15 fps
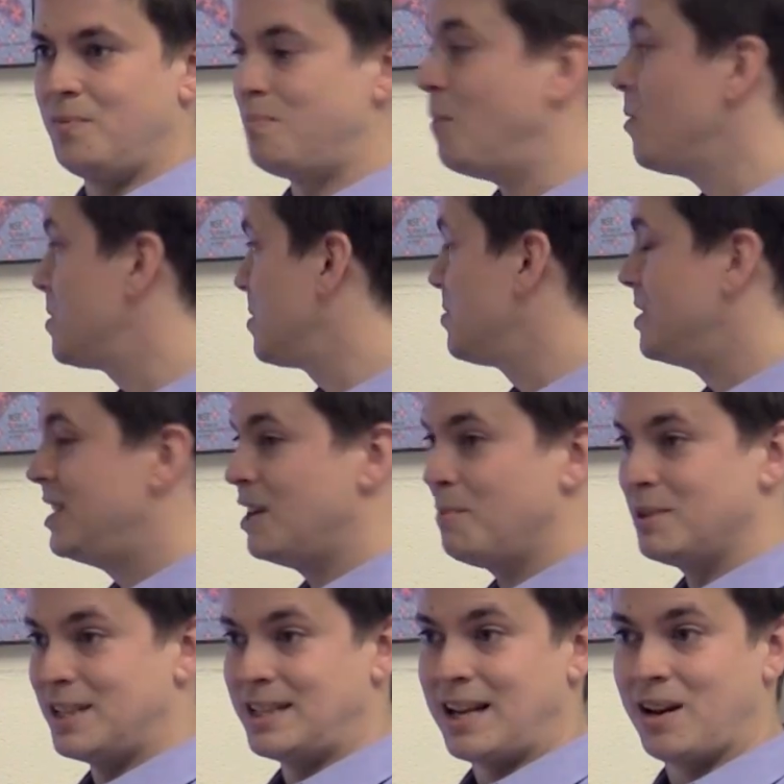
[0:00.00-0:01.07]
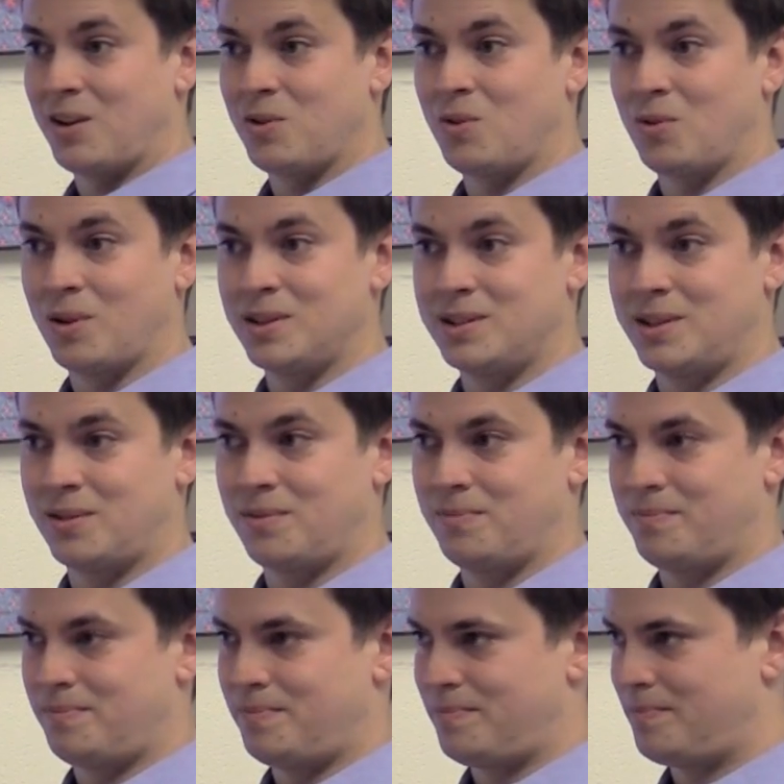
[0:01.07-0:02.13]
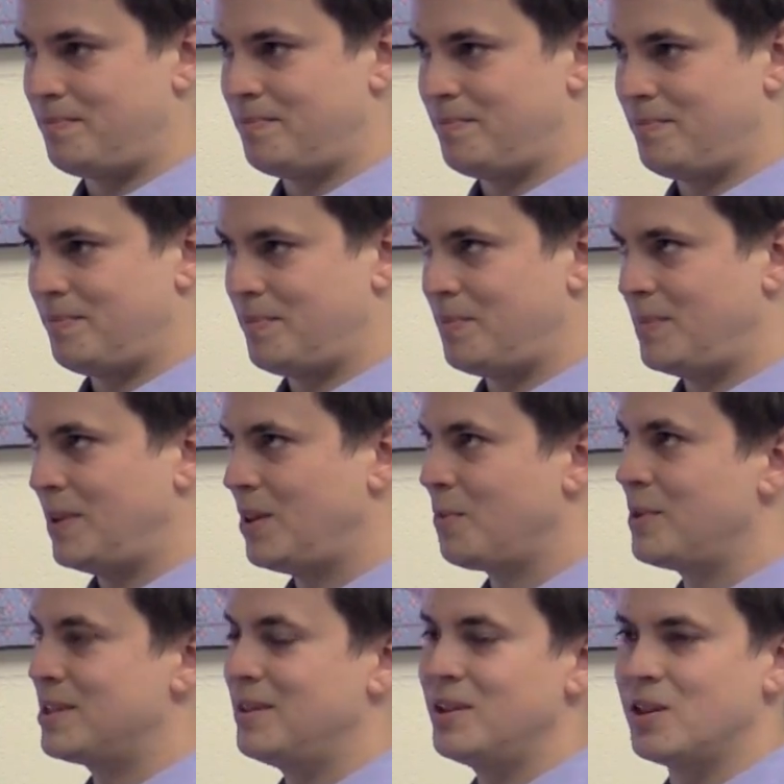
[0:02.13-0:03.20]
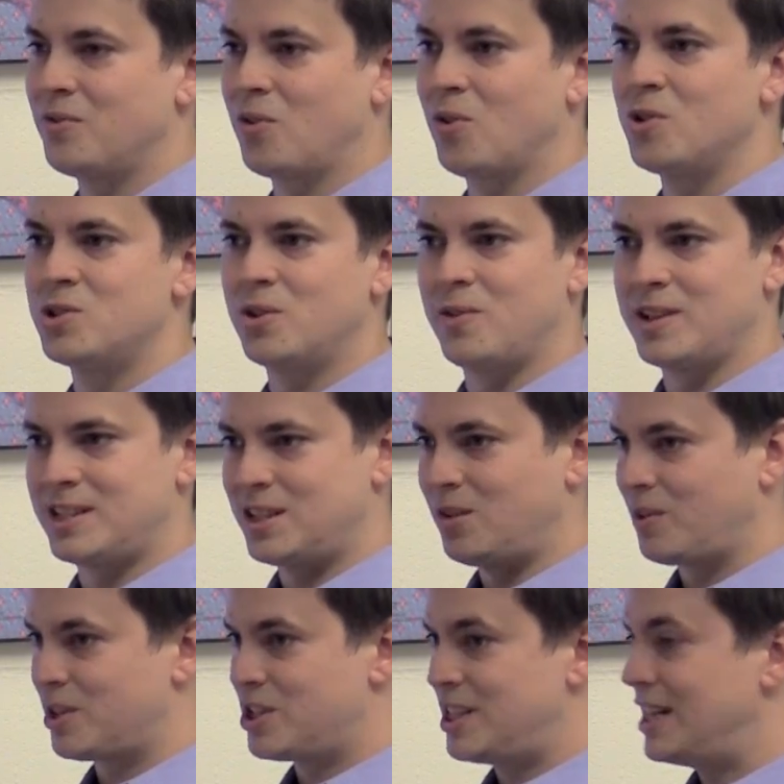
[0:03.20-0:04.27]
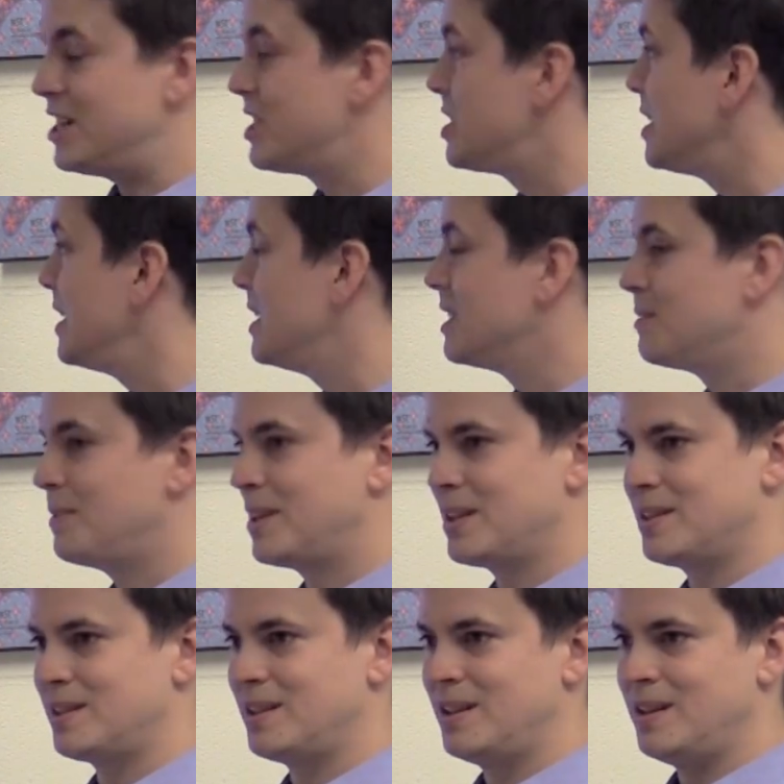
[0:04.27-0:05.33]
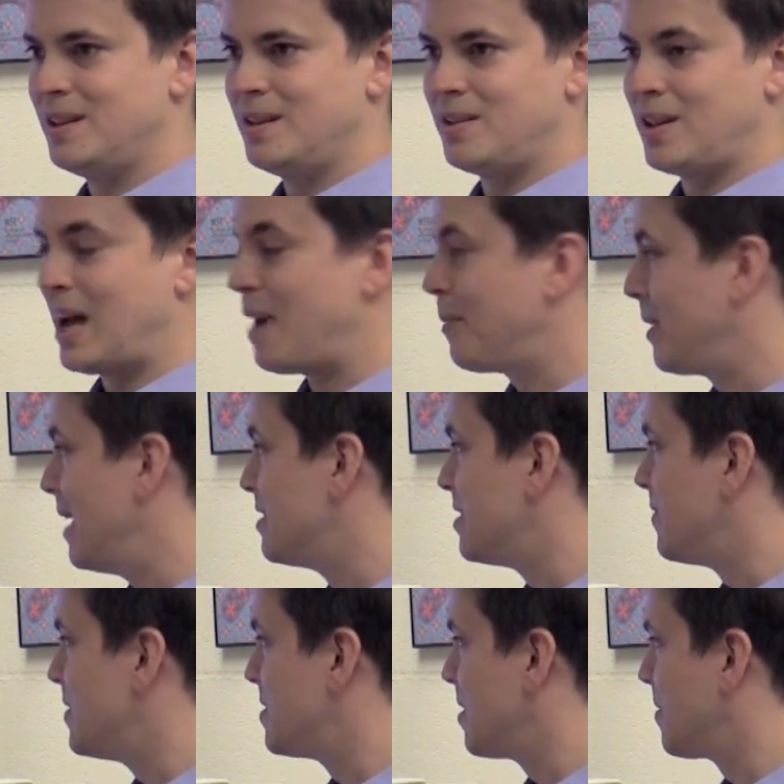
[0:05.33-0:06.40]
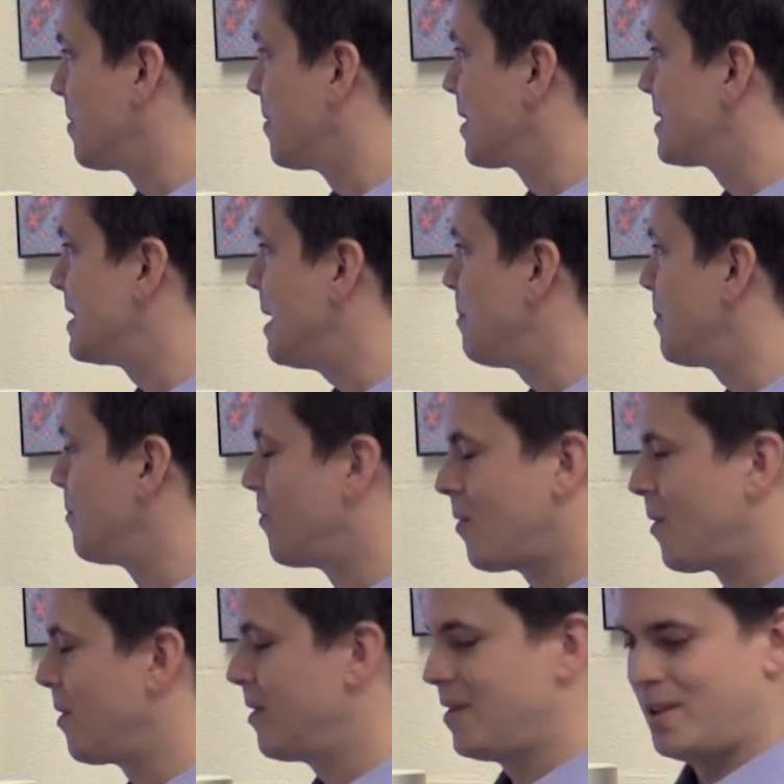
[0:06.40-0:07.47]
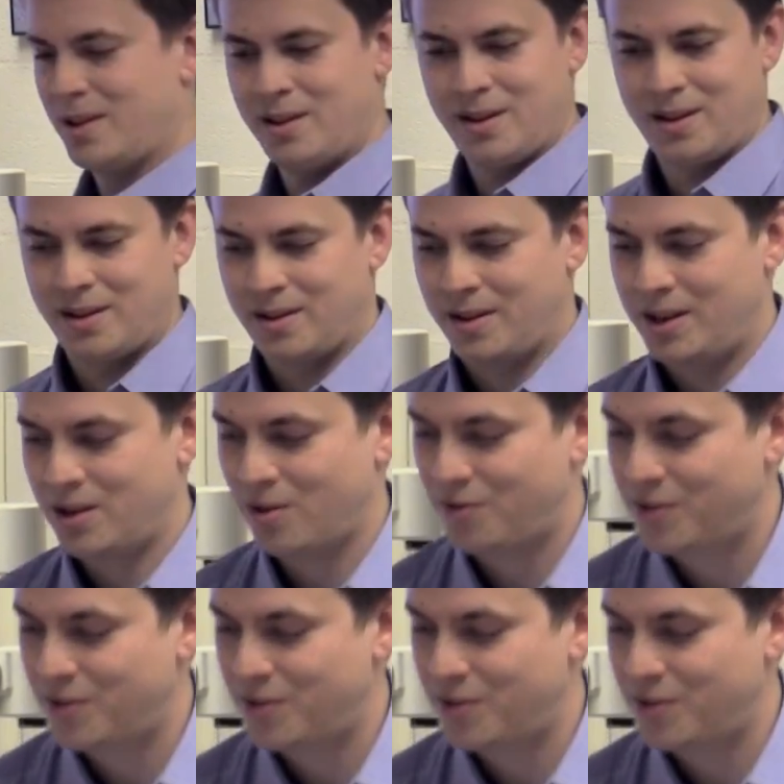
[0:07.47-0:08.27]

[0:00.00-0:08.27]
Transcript: most of their genome is identical because they're either recently diverged or they still exchange genes because they hybridize with each other, except for a